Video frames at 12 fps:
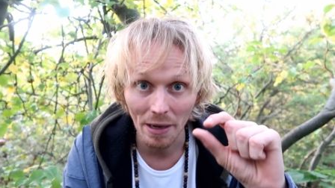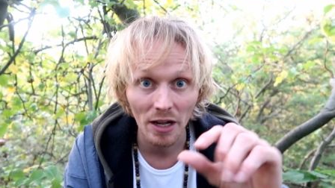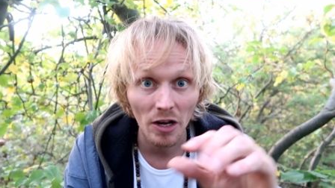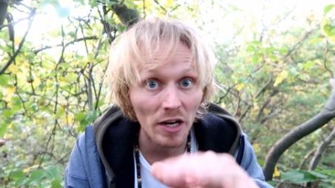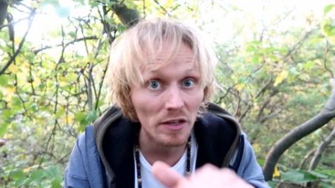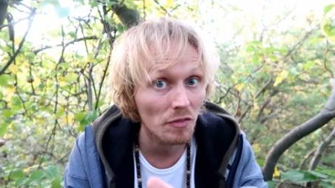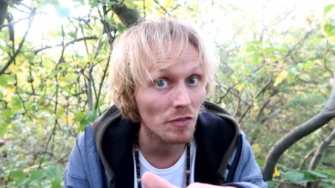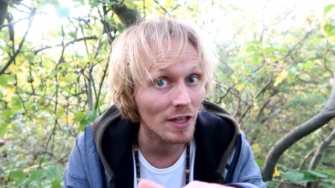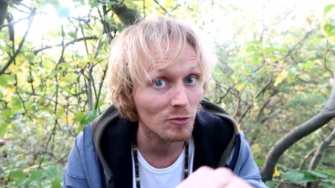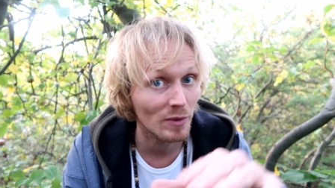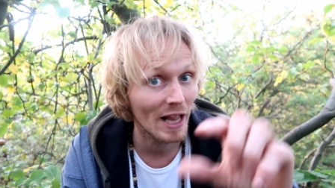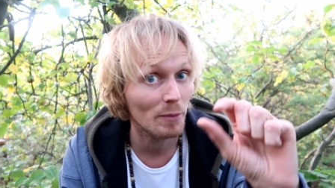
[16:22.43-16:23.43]
And a lot of these
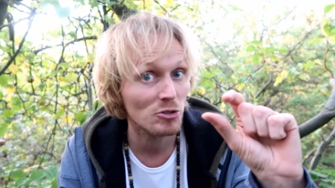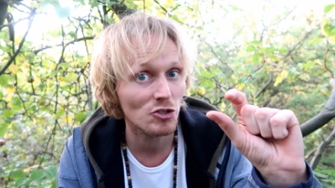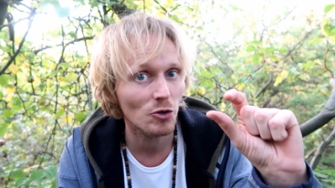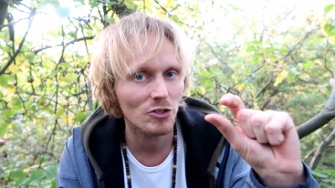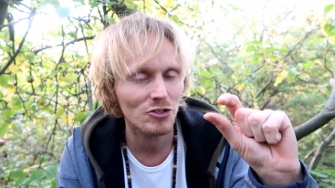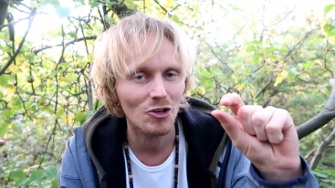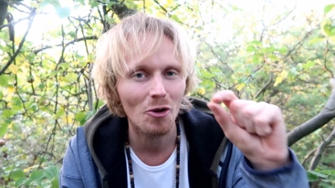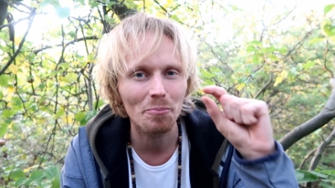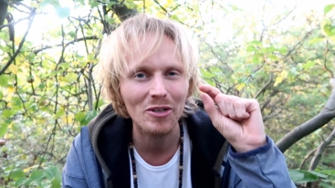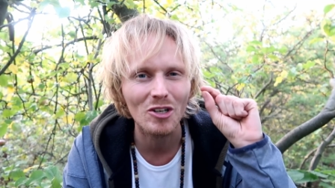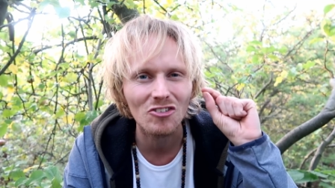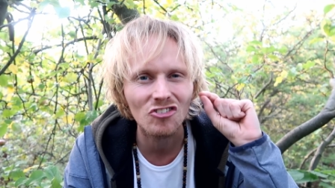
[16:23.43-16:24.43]
things will help short term,
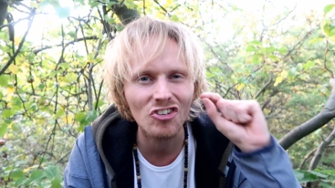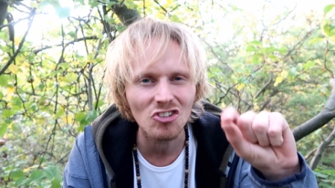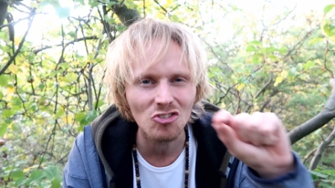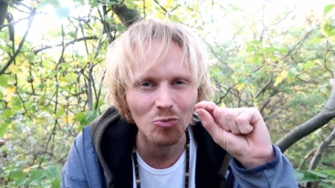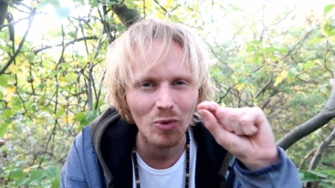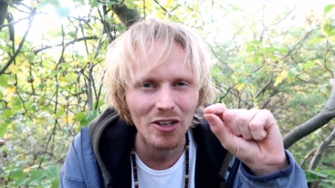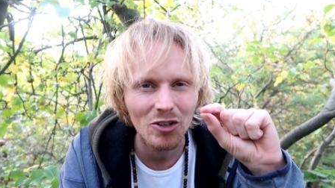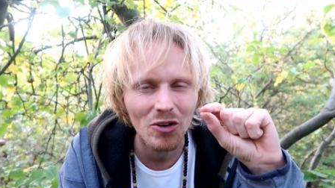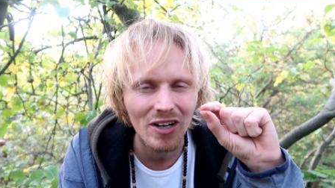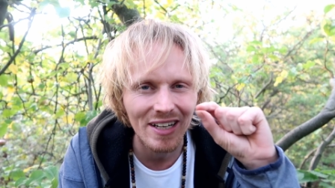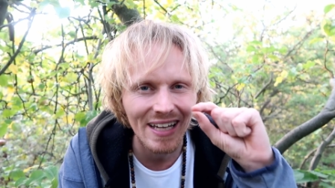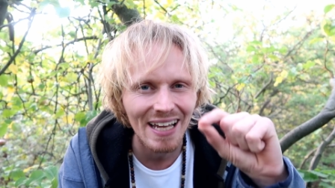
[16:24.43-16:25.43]
because just when
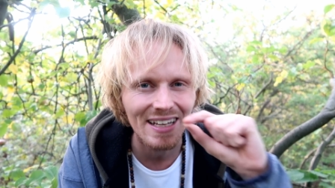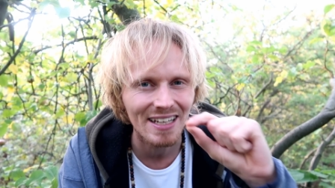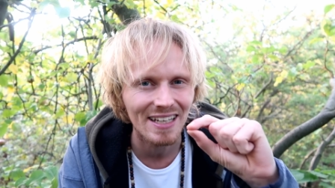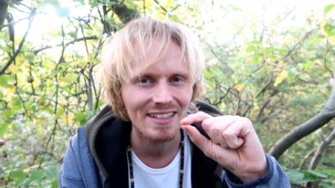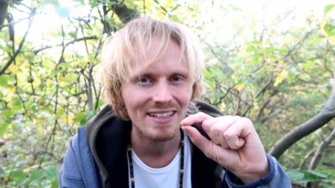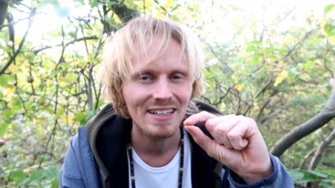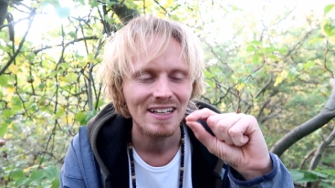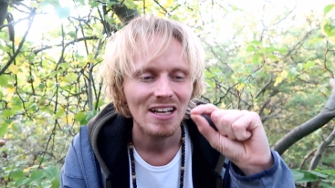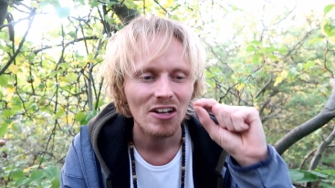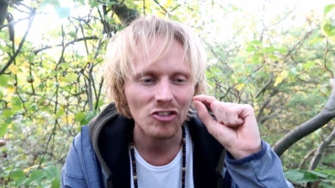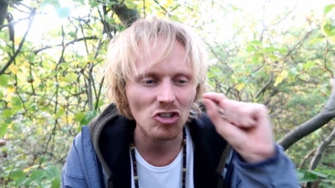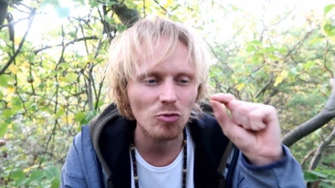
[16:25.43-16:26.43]
you're getting it,
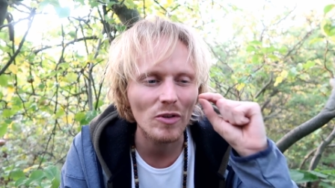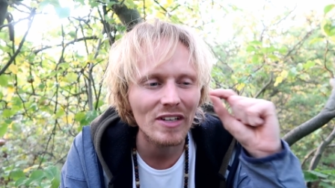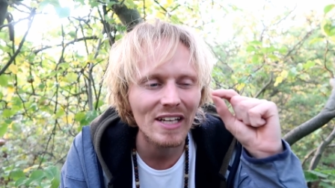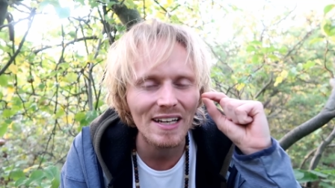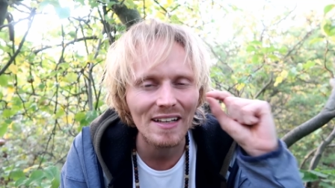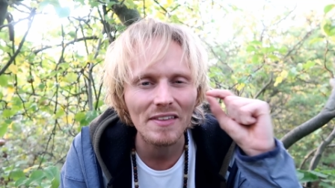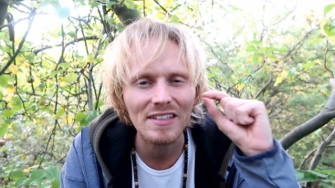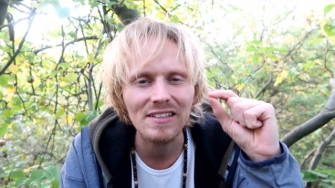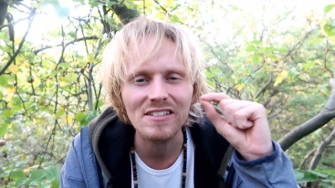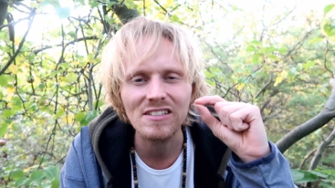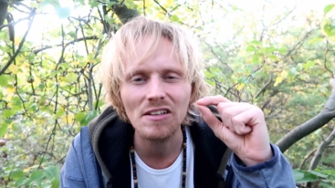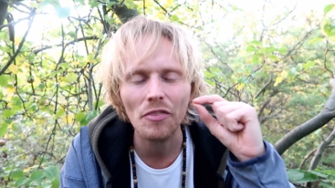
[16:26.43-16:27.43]
just when you're getting
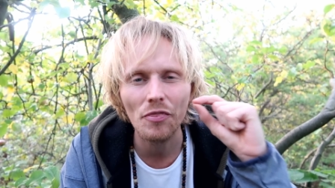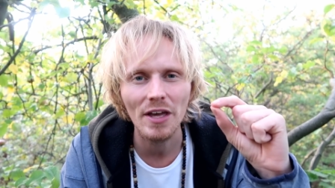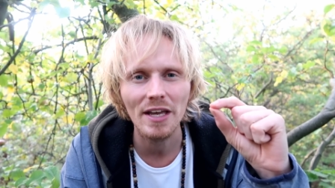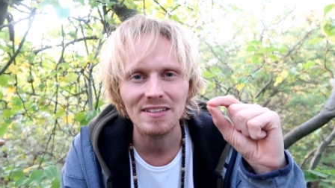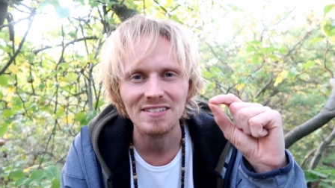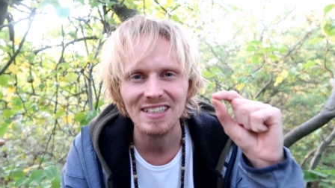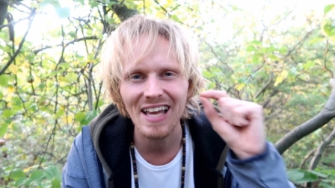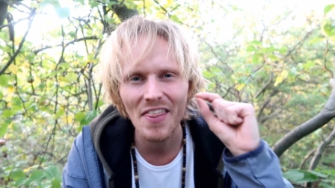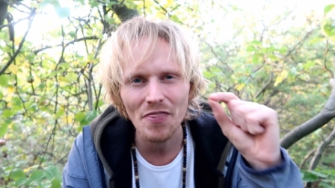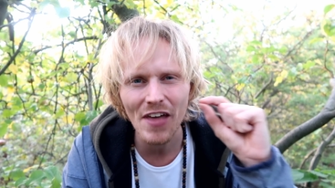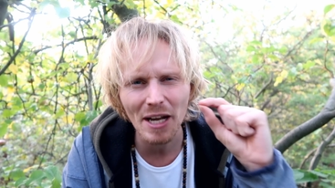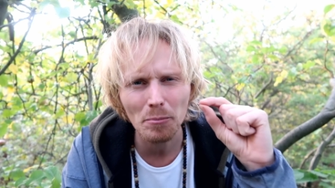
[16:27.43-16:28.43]
these things,
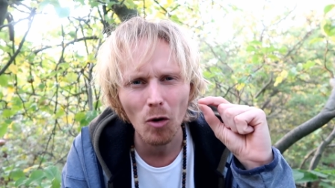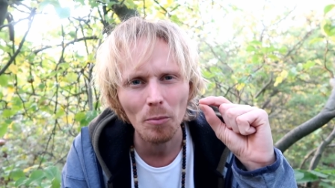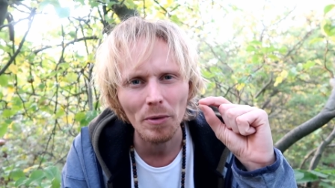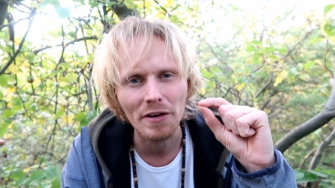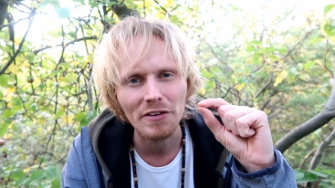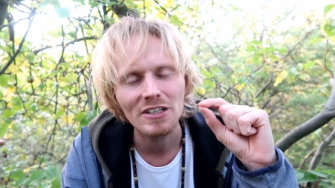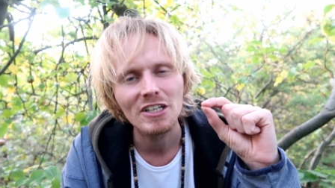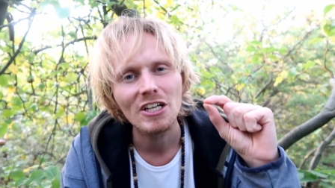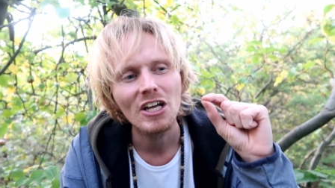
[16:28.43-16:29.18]
in that moment,